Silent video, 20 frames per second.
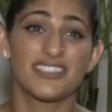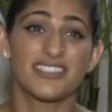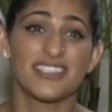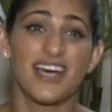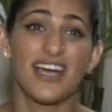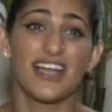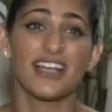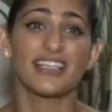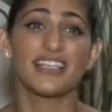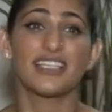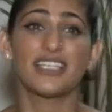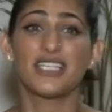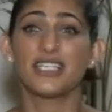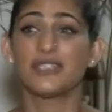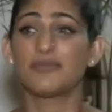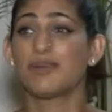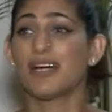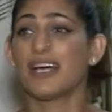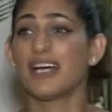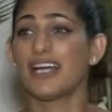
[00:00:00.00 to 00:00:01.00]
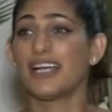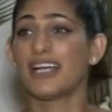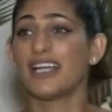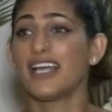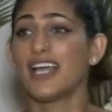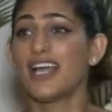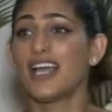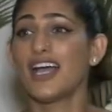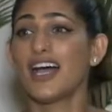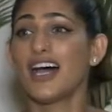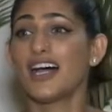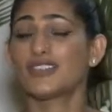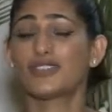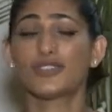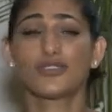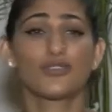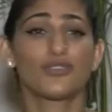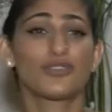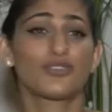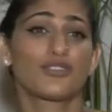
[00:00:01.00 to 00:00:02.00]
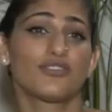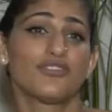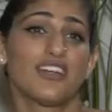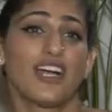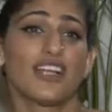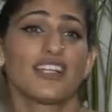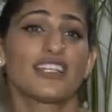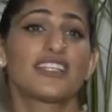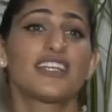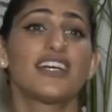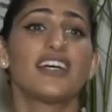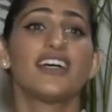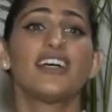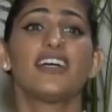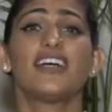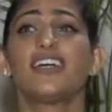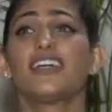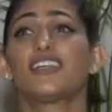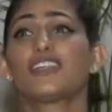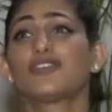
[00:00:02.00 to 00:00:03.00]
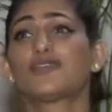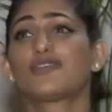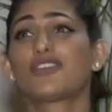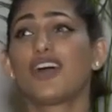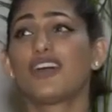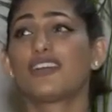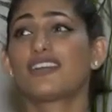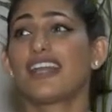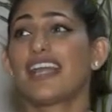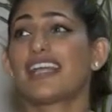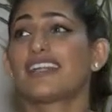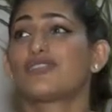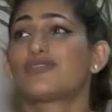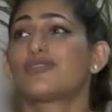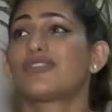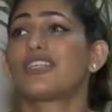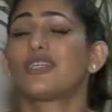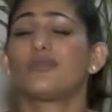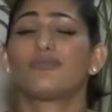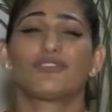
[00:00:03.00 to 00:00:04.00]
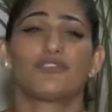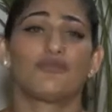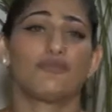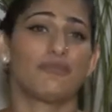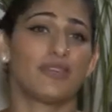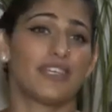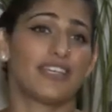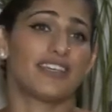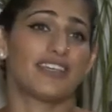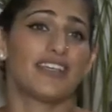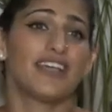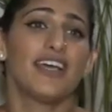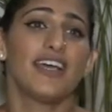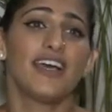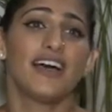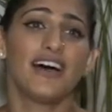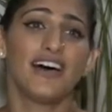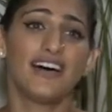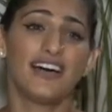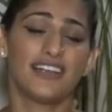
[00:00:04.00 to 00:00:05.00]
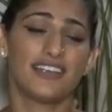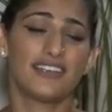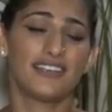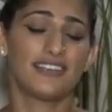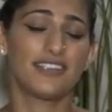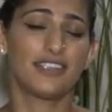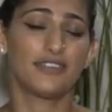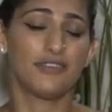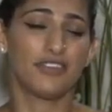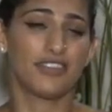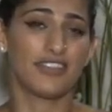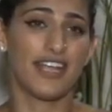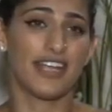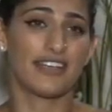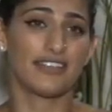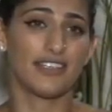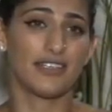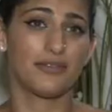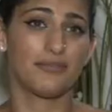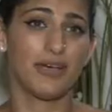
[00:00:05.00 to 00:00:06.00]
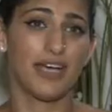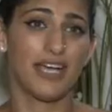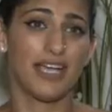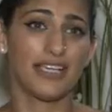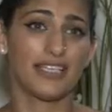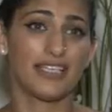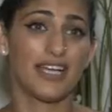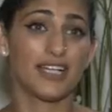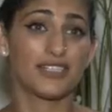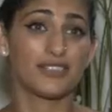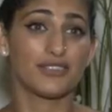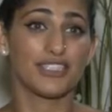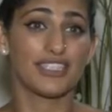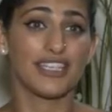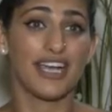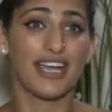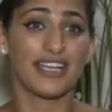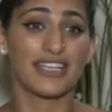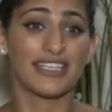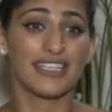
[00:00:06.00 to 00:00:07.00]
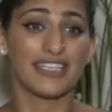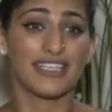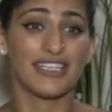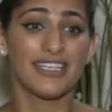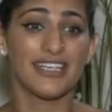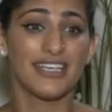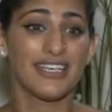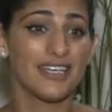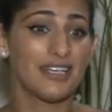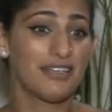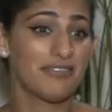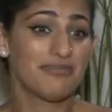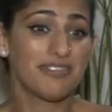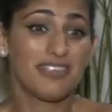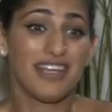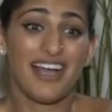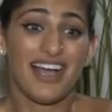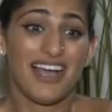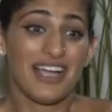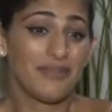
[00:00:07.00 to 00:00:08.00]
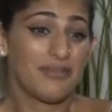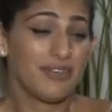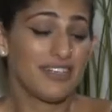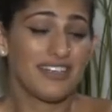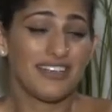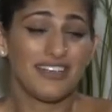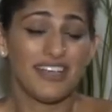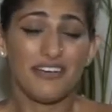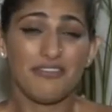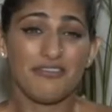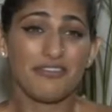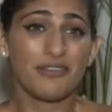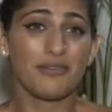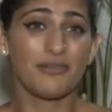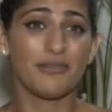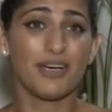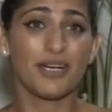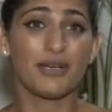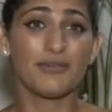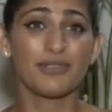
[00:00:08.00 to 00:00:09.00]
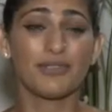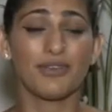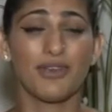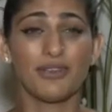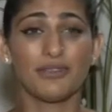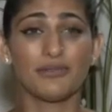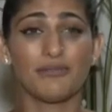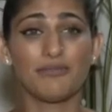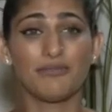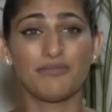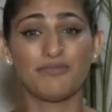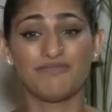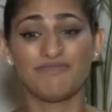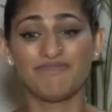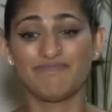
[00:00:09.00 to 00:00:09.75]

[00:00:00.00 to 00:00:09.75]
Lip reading: Bhansali, by Ashutosh Gowarikar. You've got like dreams of being directed by Raju Hirani. But I would love to work with all the,